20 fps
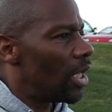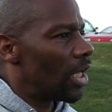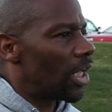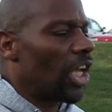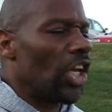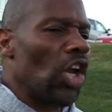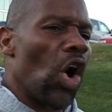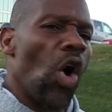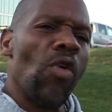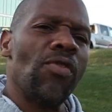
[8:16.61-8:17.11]

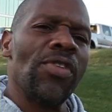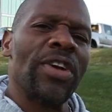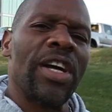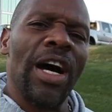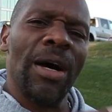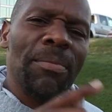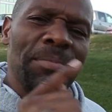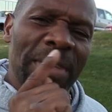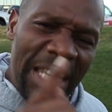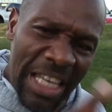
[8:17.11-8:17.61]
can
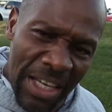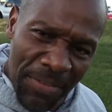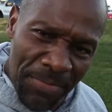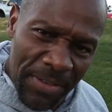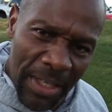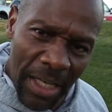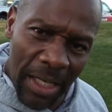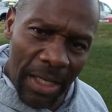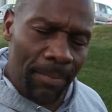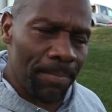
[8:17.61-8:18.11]
overcome
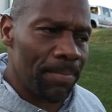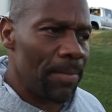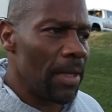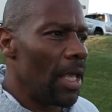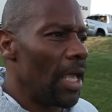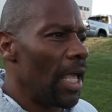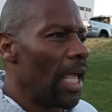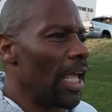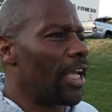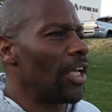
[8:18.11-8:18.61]
gifting.
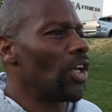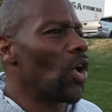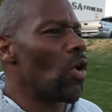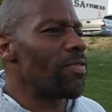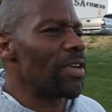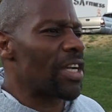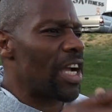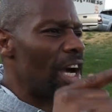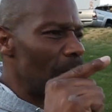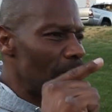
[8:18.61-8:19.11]
It can
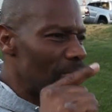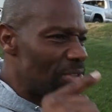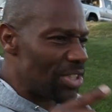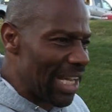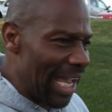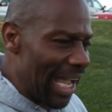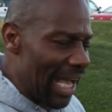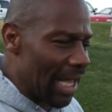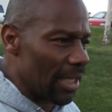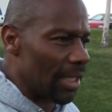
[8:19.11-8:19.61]
overcome
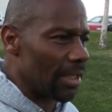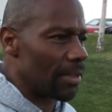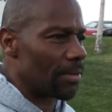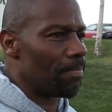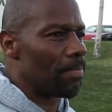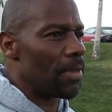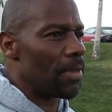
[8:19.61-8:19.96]
talent.